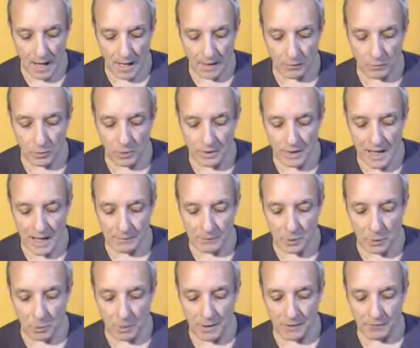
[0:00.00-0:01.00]
And we're
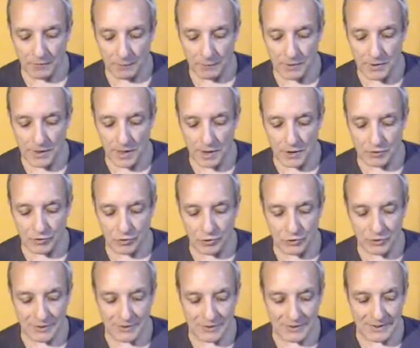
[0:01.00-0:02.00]
kept away from such
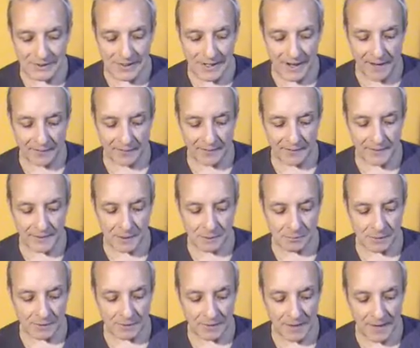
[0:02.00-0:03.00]
views as
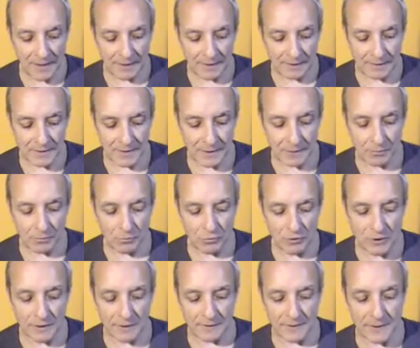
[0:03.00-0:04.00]
eternalism and nihilism,
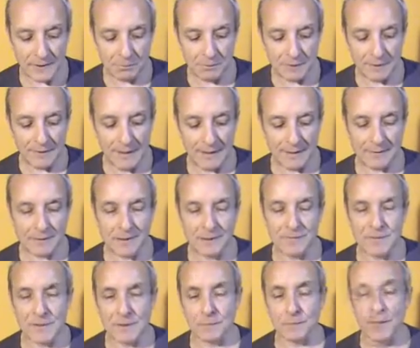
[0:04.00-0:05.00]
realism and
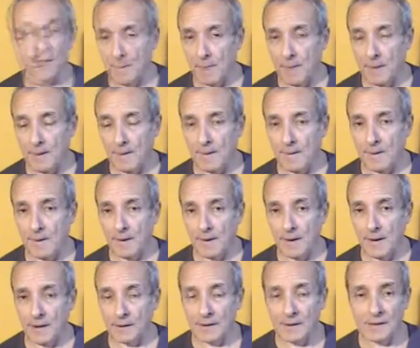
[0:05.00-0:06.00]
negativism.
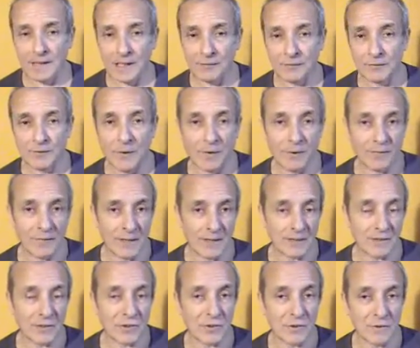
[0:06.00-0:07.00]
And I covered all of
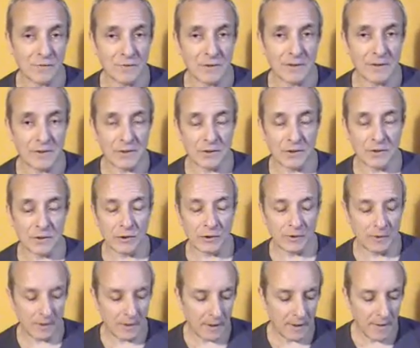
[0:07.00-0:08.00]
that 2 videos
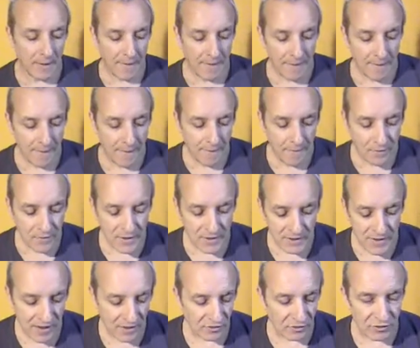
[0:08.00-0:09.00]
ago.
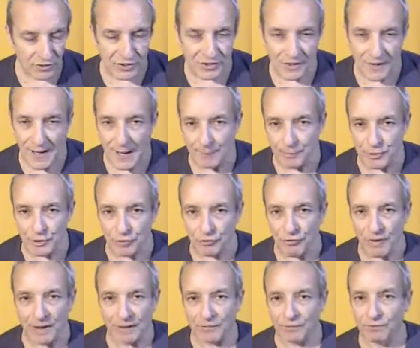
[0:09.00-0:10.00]
These aren't just
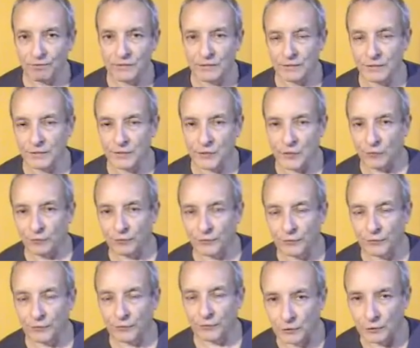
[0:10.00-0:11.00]
abstract
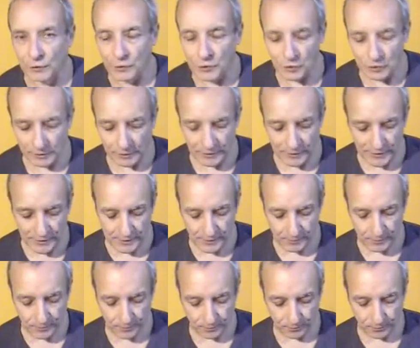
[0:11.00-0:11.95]
philosophical notions.